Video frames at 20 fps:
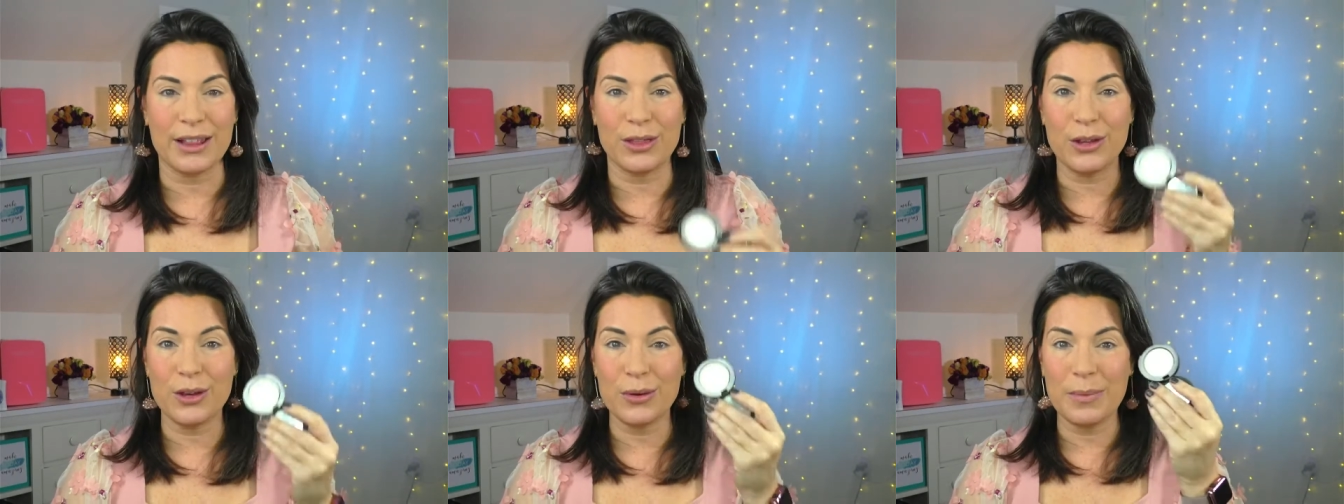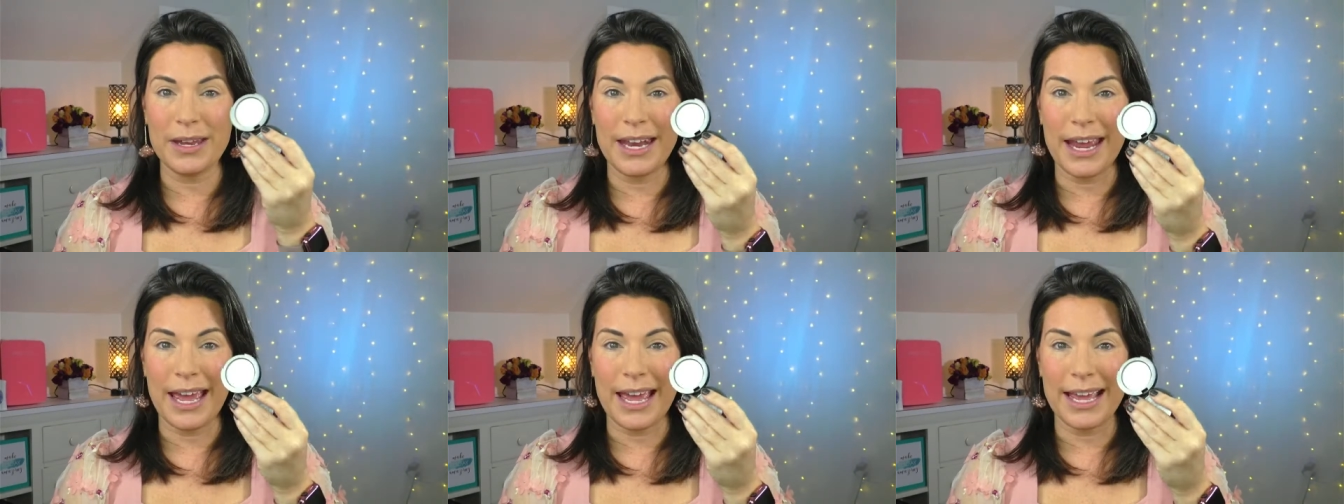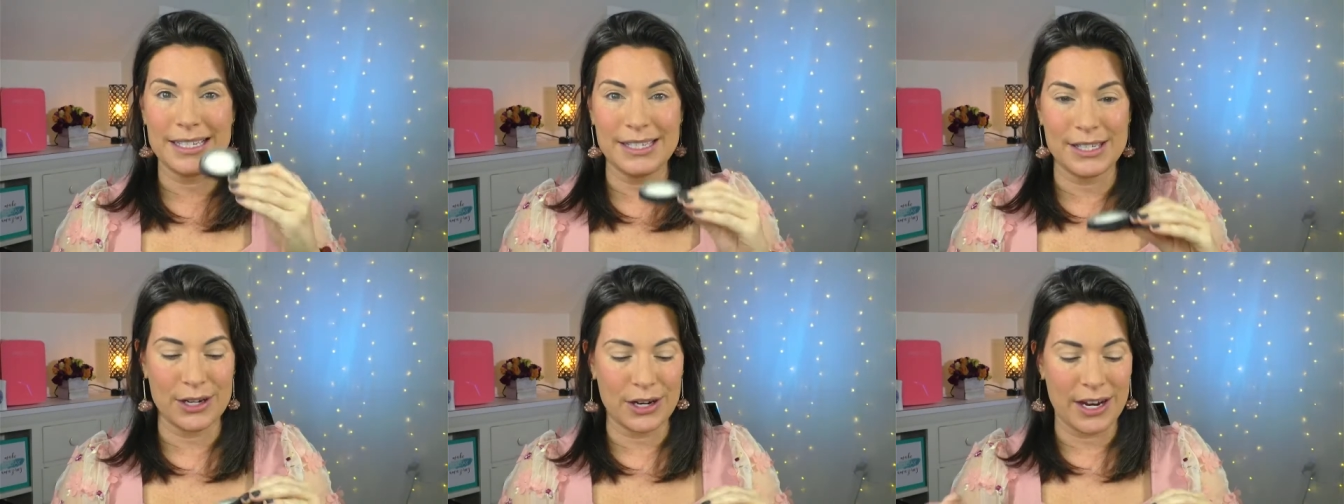
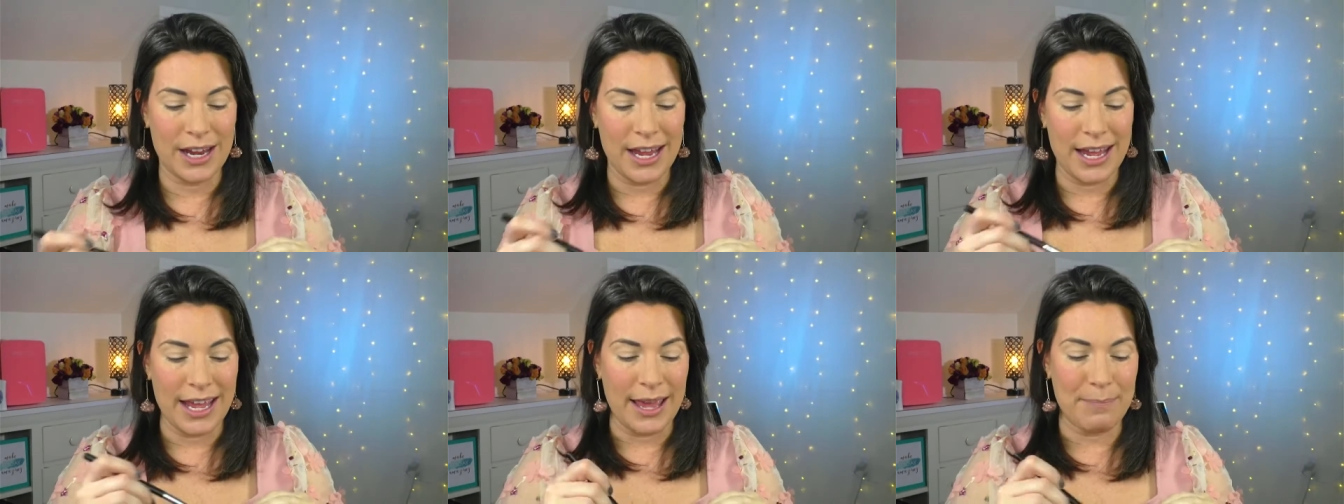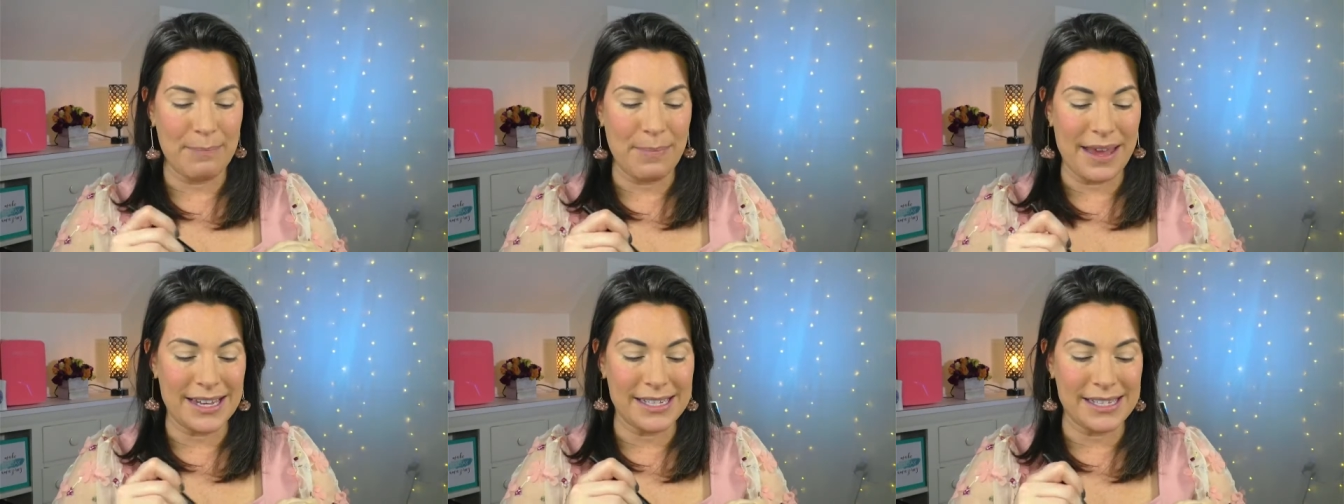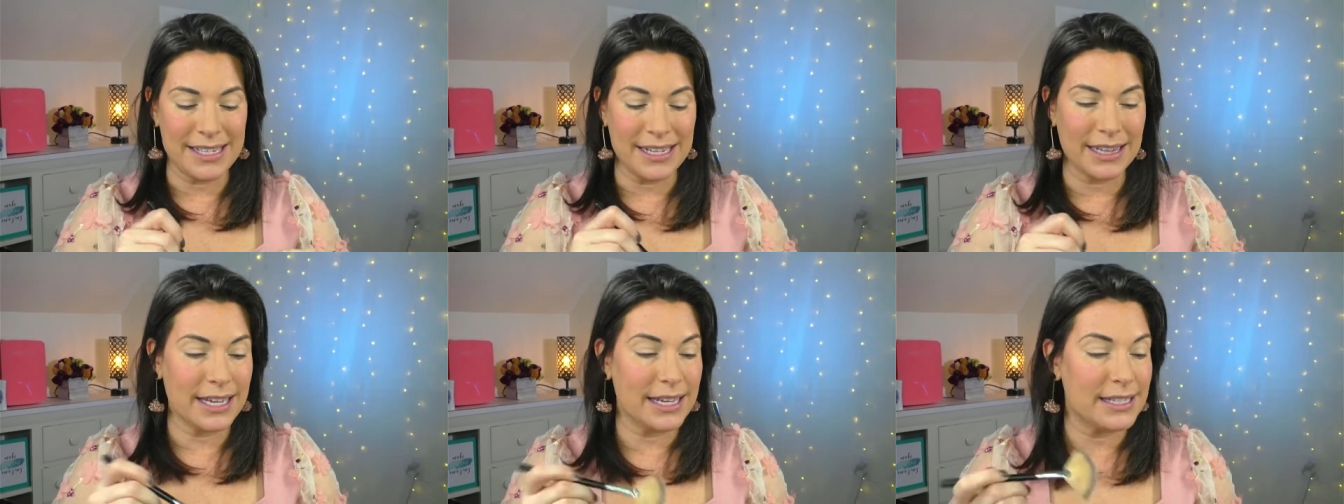luminizer,
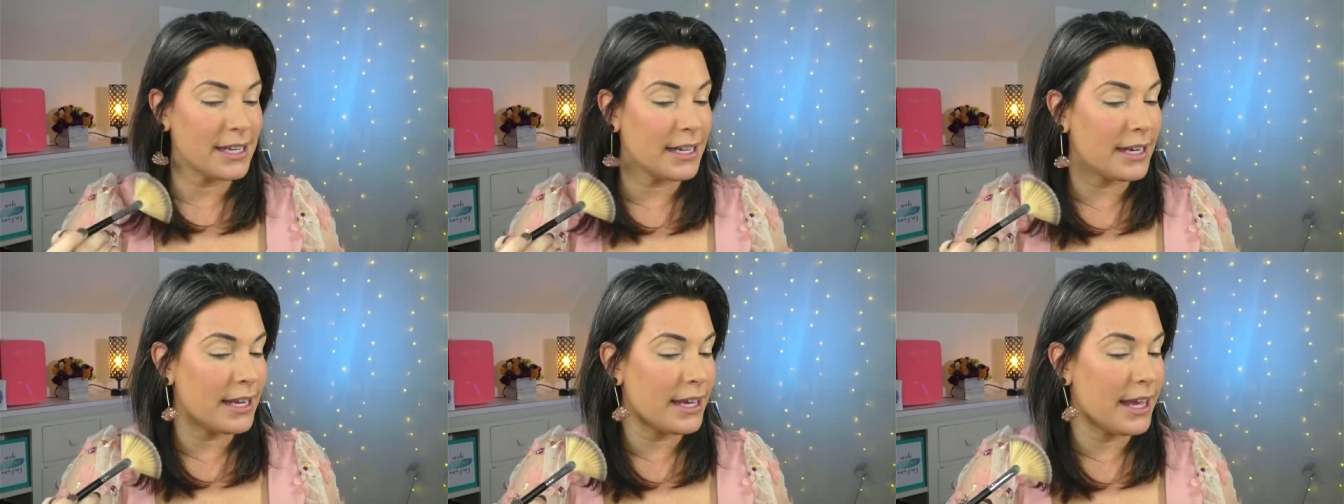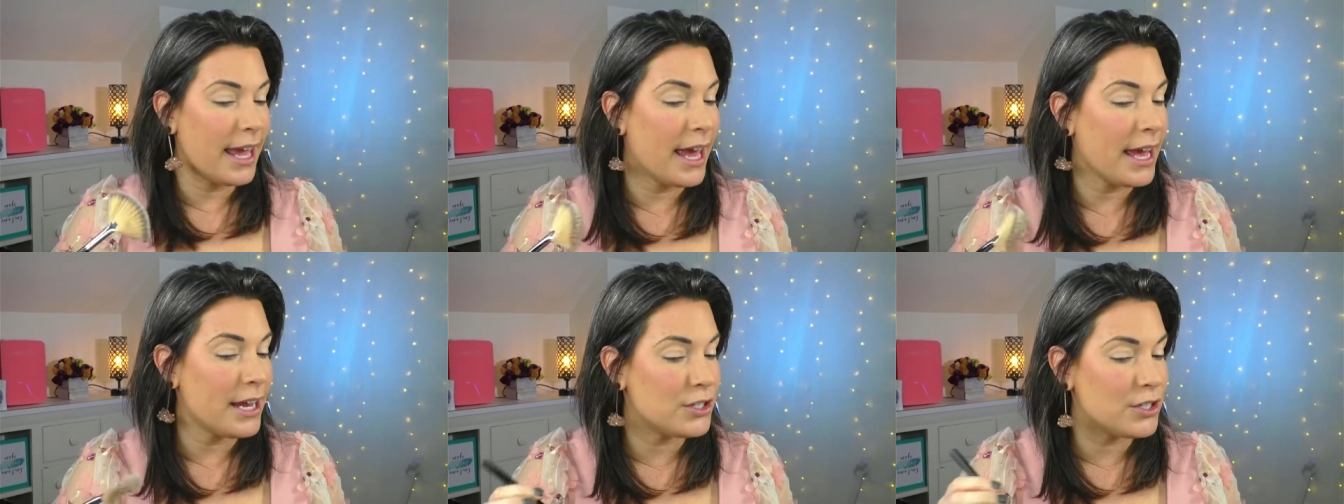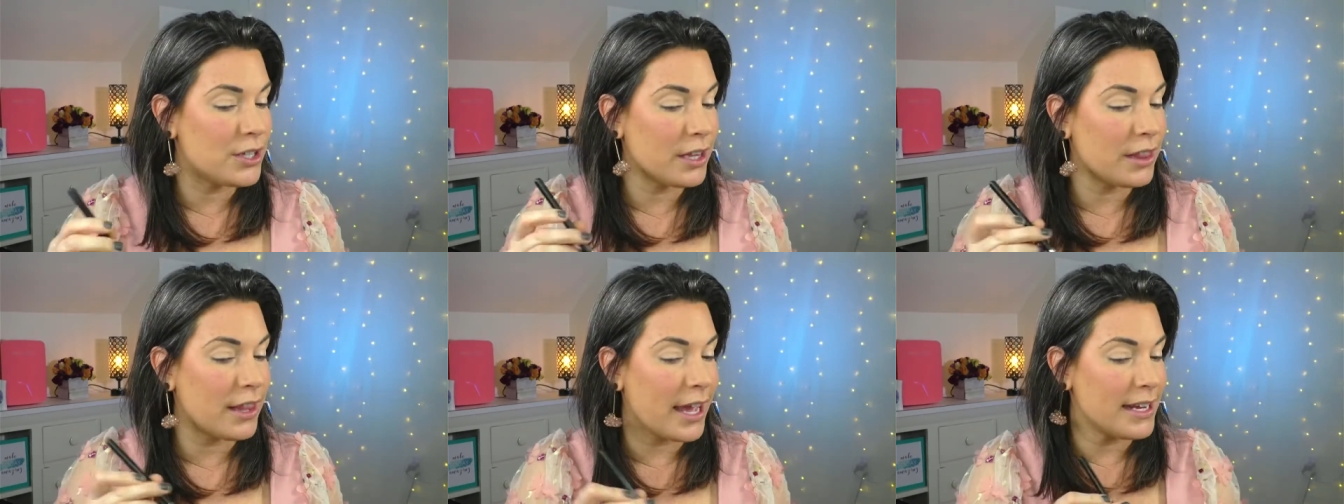basically it's going to catch
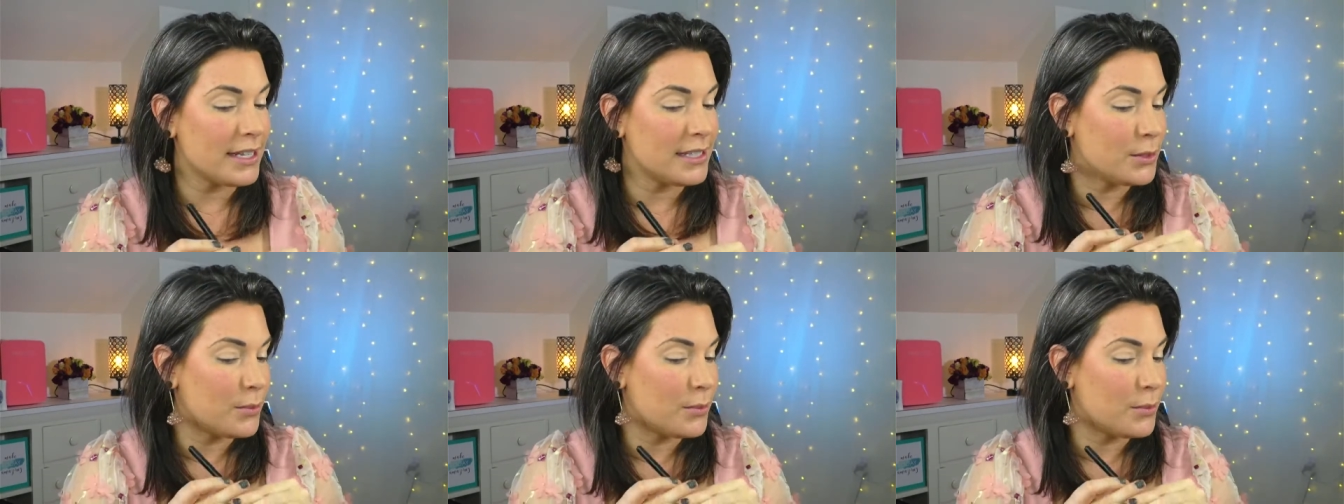the light.